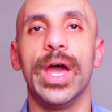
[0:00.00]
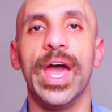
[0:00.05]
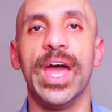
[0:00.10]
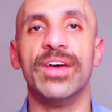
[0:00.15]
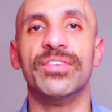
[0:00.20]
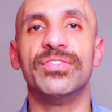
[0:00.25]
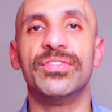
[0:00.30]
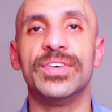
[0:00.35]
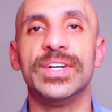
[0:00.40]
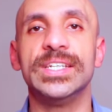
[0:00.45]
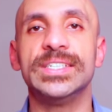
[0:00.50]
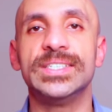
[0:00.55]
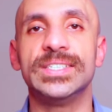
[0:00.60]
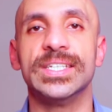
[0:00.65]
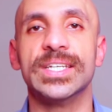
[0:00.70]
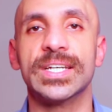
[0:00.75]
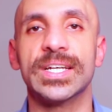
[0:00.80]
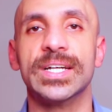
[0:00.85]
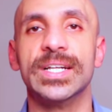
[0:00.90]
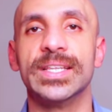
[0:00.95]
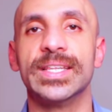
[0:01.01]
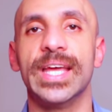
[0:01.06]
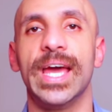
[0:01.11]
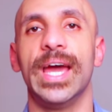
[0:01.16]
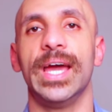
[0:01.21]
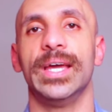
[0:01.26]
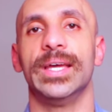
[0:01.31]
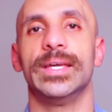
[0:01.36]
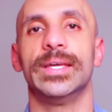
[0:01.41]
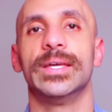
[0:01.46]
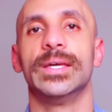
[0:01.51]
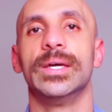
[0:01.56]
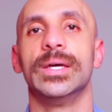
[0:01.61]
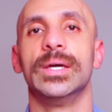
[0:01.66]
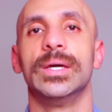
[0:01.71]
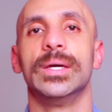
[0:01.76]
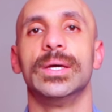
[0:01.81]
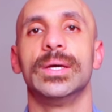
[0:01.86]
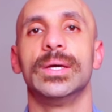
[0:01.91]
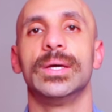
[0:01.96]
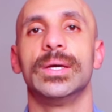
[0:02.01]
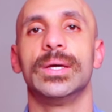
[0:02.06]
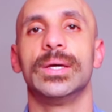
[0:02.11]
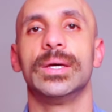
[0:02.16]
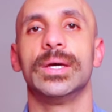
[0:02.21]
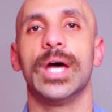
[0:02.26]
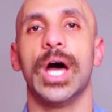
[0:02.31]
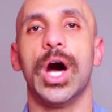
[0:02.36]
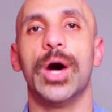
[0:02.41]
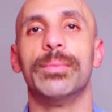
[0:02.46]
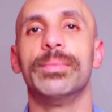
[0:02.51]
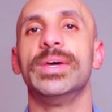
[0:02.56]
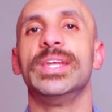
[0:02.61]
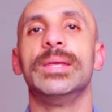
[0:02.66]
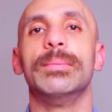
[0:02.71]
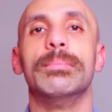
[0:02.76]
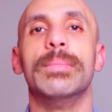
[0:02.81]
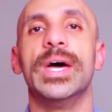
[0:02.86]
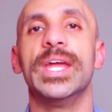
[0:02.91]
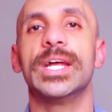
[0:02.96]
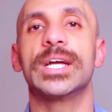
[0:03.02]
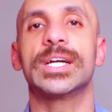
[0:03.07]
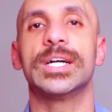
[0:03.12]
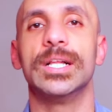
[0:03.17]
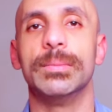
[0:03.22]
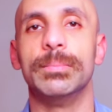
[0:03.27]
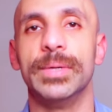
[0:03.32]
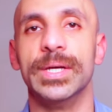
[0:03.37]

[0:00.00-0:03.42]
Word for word: every single day? How many medical